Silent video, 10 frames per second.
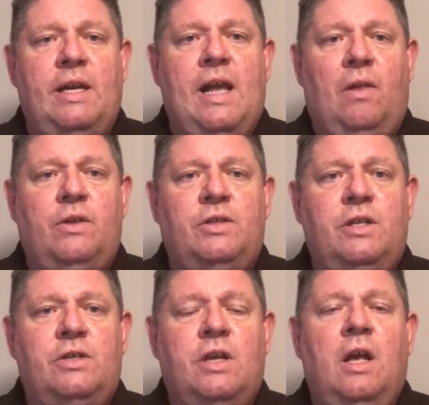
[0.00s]

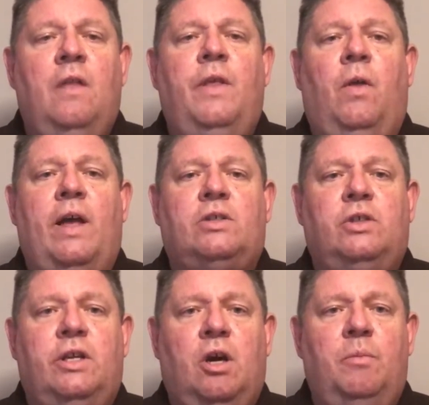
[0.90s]
analysis. They'll
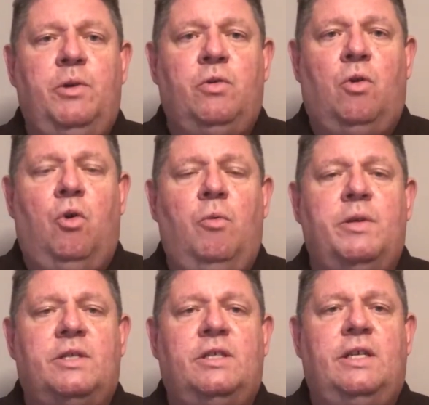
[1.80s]
actually come to your home
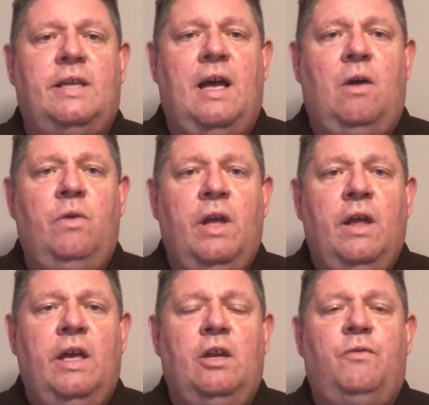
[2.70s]
and sit down.
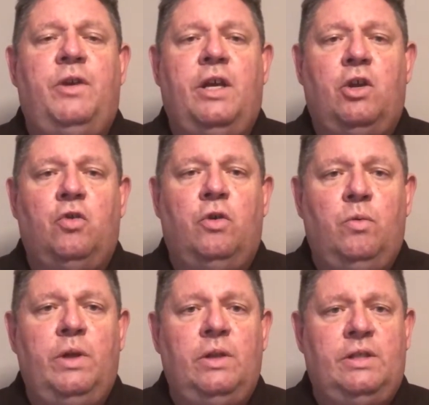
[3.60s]
And if you get a
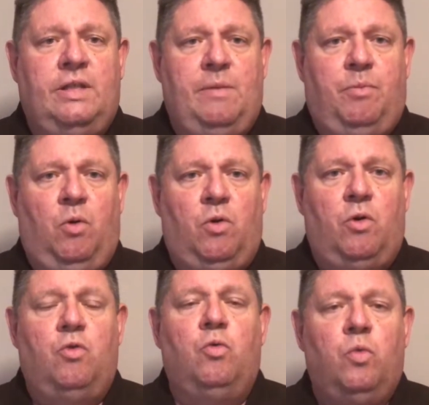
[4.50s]
good real estate
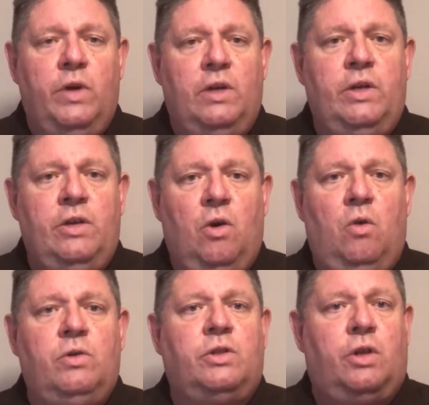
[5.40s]
broker who really
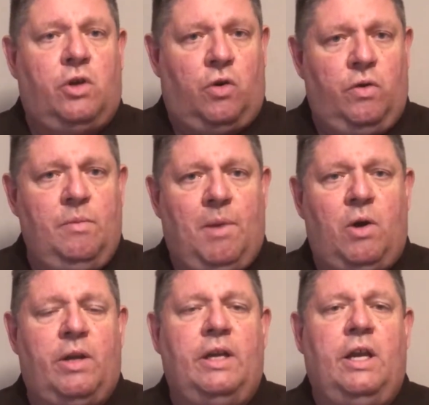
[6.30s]
knows the current
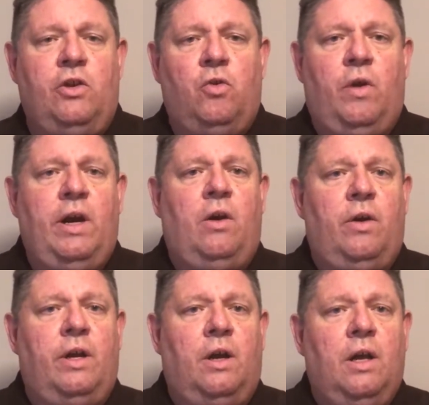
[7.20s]
market in your
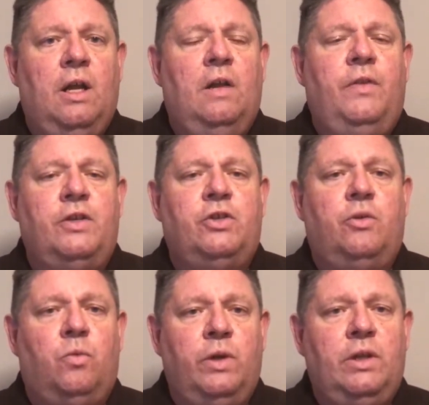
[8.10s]
area, this
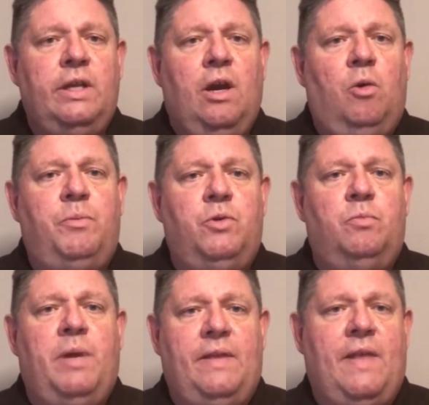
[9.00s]
could really help you
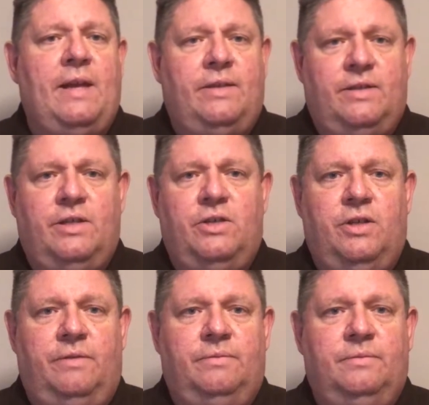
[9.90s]
make that decision.